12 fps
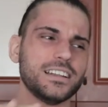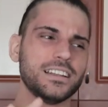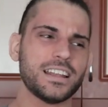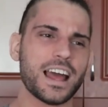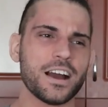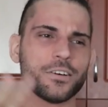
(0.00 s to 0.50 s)

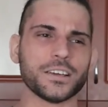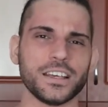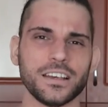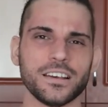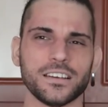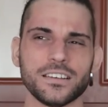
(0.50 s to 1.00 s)
now
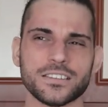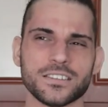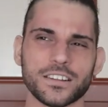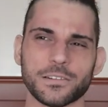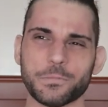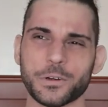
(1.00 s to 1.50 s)
he is
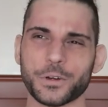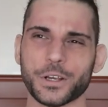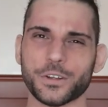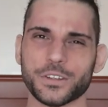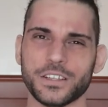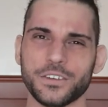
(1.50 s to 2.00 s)
not
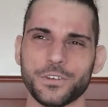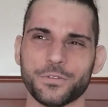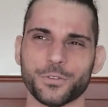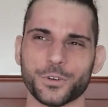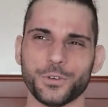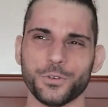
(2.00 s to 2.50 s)
appearing on TV
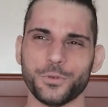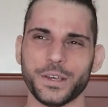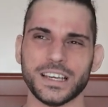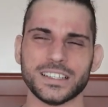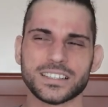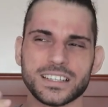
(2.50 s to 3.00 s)
for two
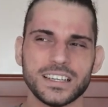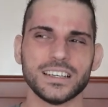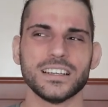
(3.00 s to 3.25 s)
weeks.